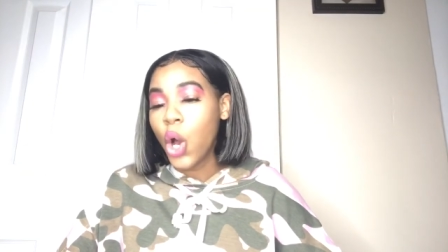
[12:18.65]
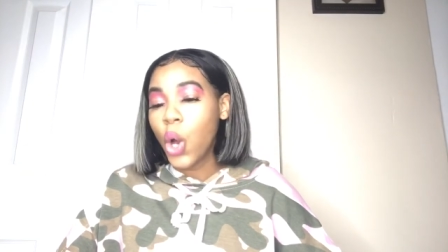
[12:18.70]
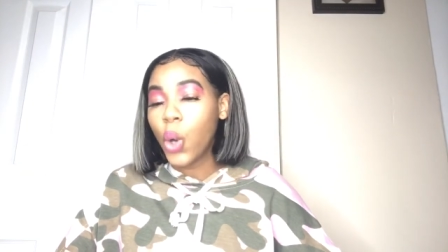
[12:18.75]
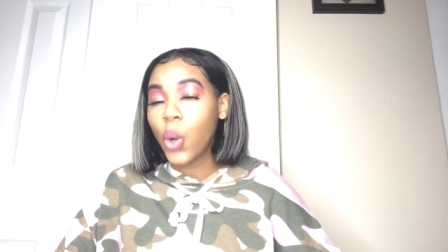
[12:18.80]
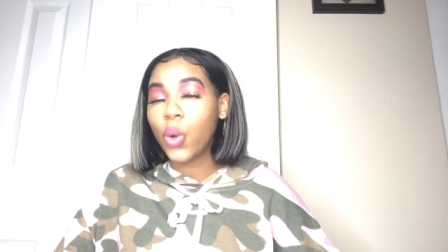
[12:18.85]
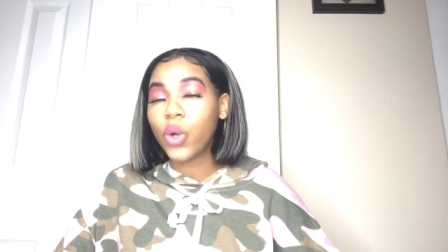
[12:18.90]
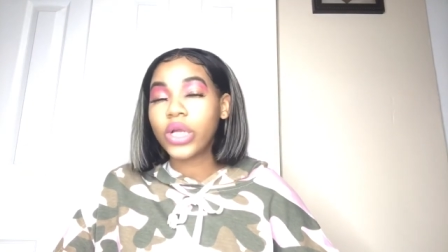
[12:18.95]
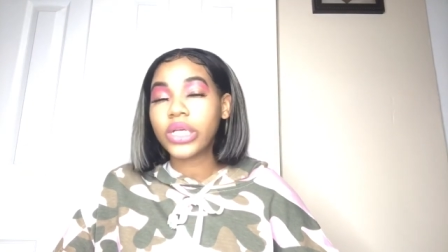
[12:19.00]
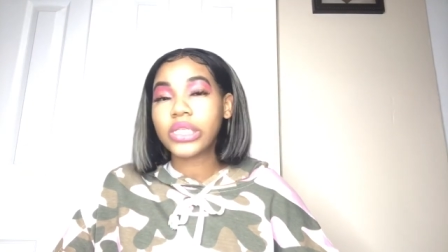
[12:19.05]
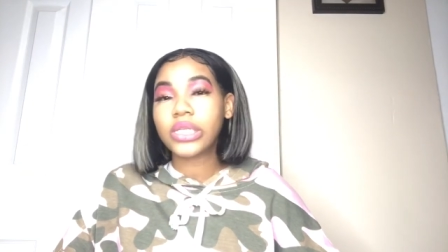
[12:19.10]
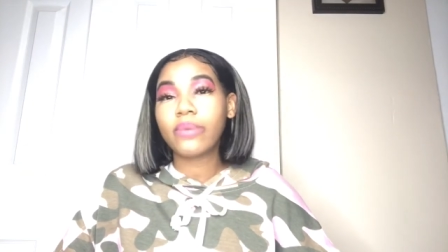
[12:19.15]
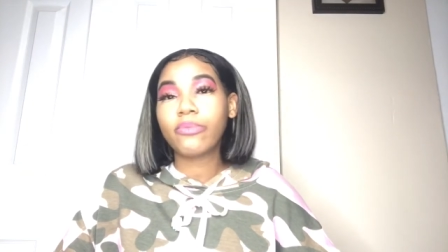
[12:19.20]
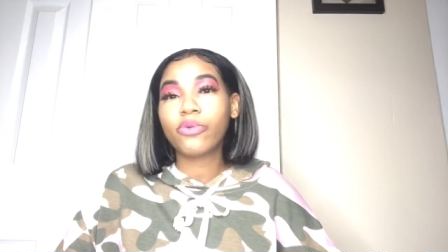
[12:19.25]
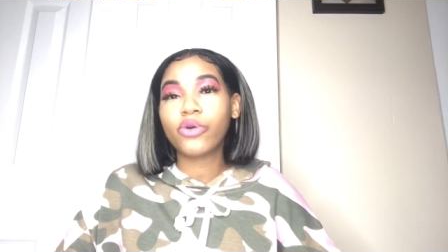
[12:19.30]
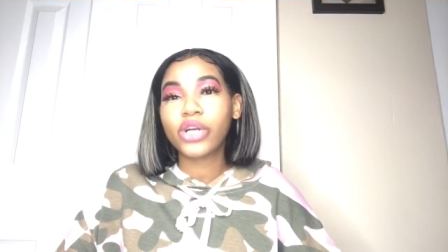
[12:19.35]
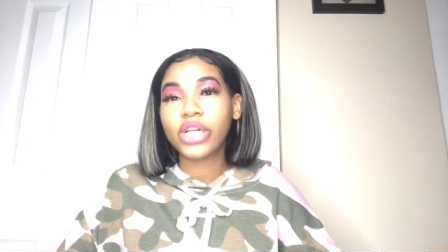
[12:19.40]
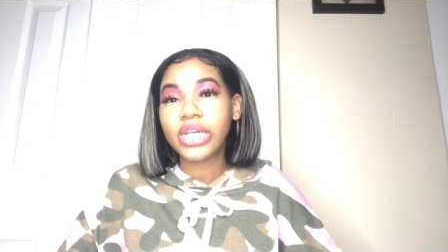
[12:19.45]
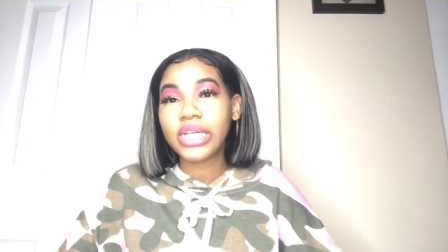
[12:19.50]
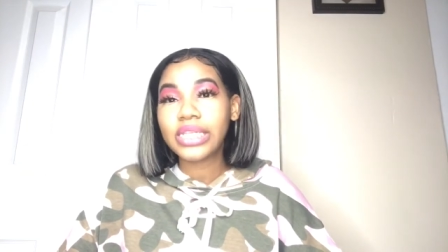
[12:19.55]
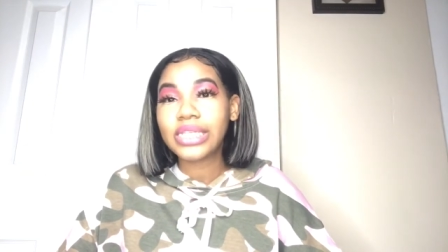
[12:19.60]
or some
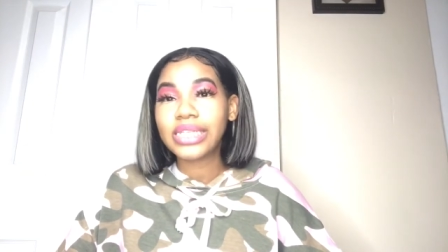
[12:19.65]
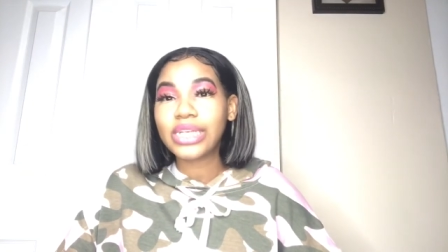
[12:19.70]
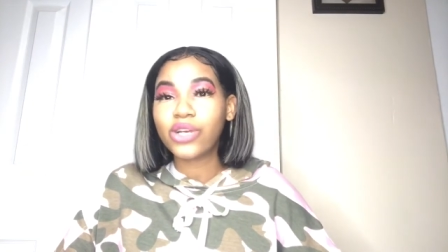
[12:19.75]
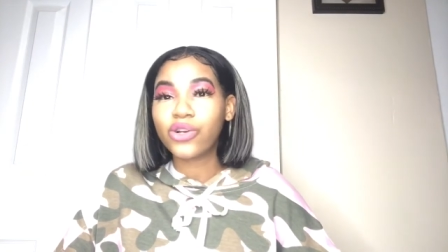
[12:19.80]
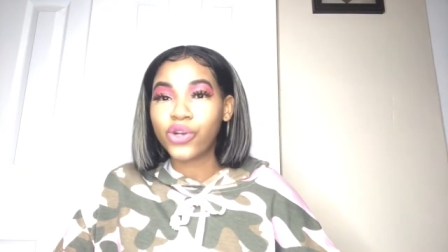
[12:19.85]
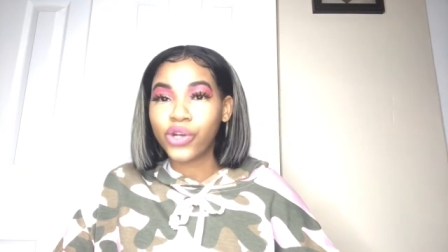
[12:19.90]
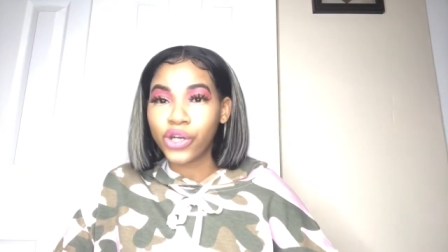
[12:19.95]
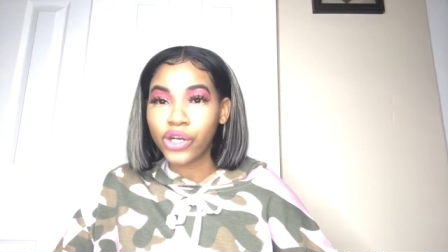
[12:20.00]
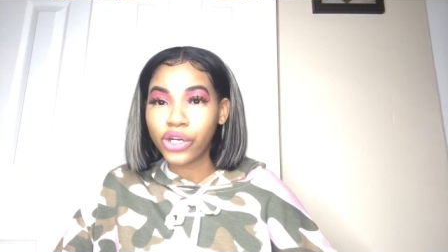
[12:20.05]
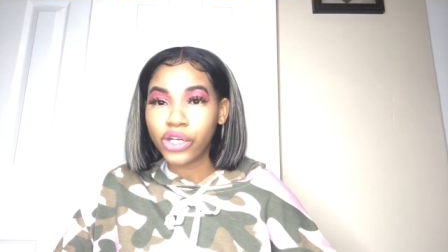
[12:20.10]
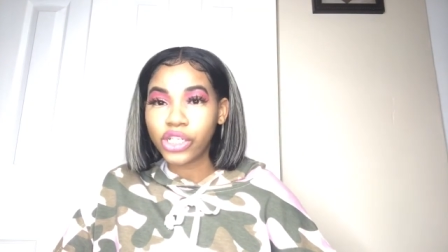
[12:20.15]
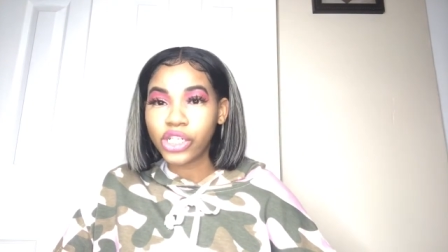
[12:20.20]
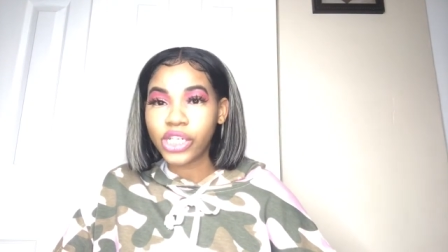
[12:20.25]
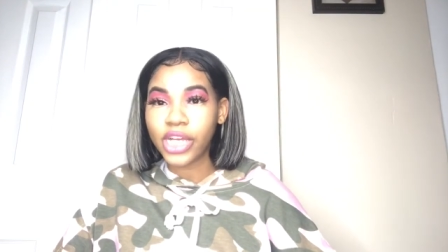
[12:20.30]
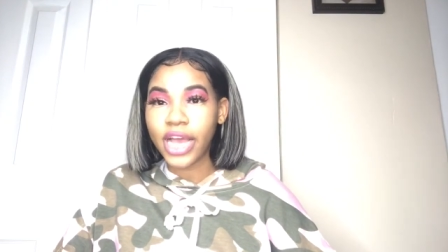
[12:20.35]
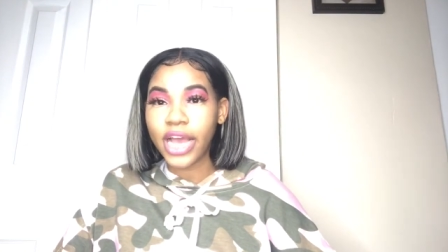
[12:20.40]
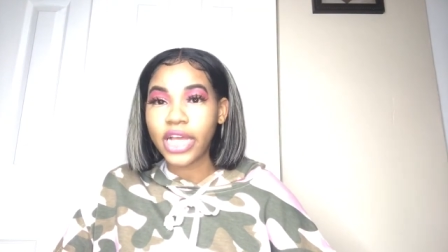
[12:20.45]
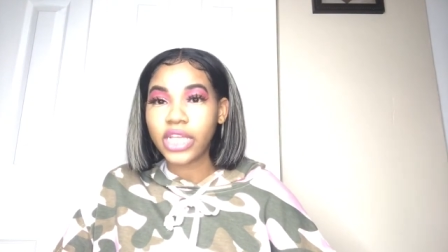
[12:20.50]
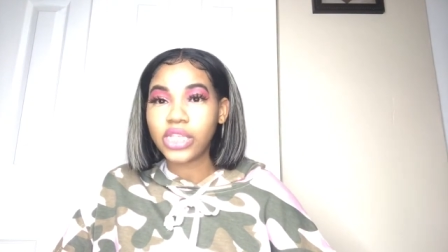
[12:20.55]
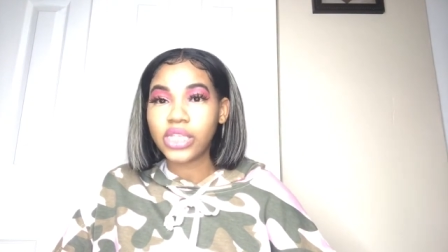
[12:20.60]
more of these girl
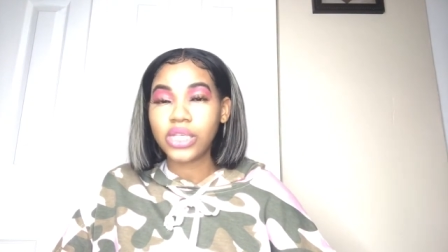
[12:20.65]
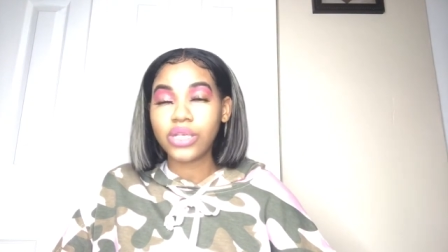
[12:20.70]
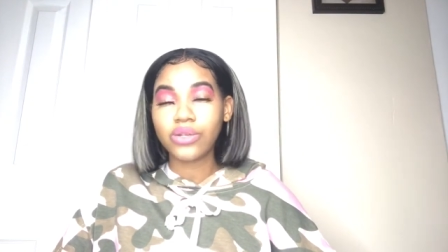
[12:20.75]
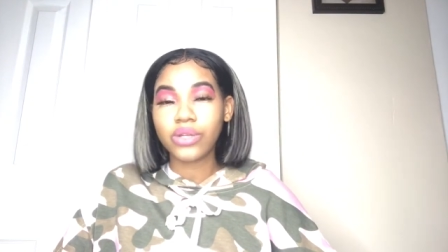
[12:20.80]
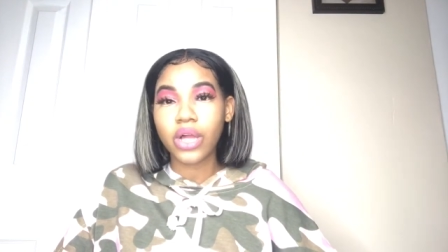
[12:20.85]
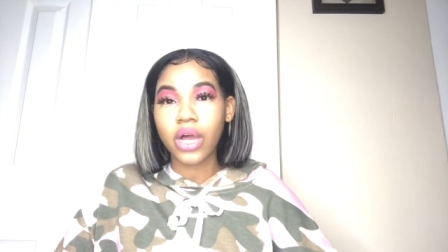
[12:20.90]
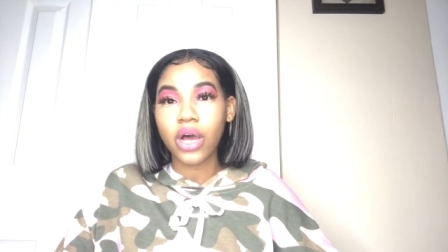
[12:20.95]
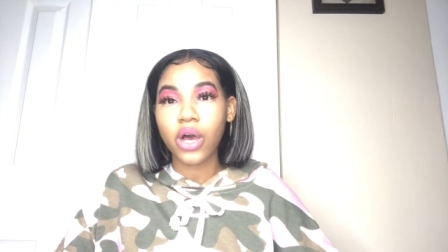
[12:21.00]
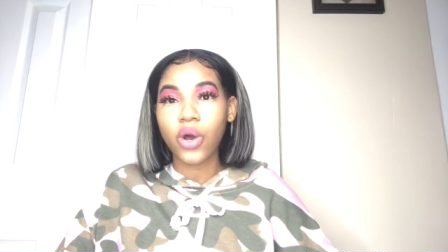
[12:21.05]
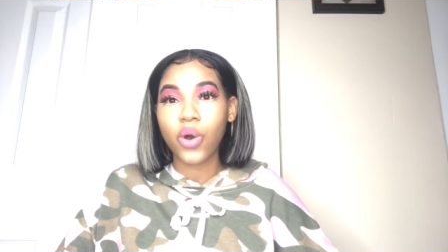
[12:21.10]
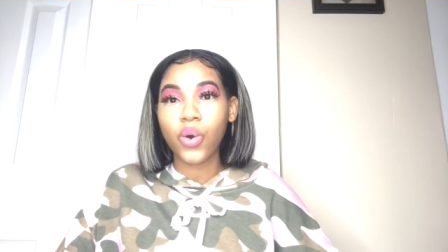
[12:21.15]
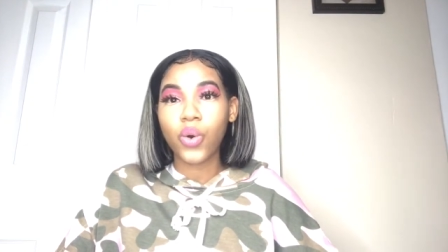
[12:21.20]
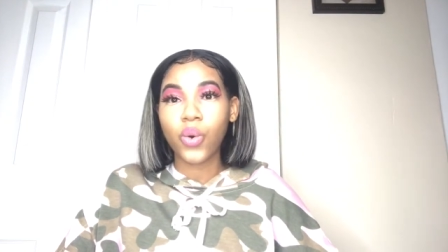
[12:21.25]
chats, you know,